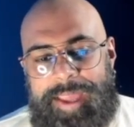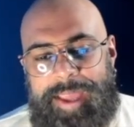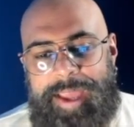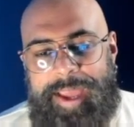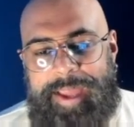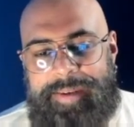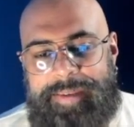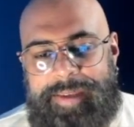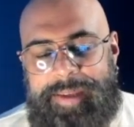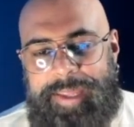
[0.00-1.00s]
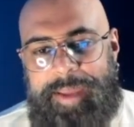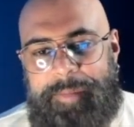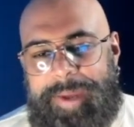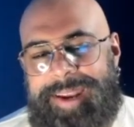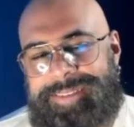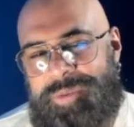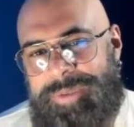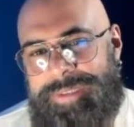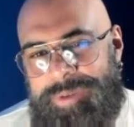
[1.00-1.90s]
And yeah, man, I just wanted to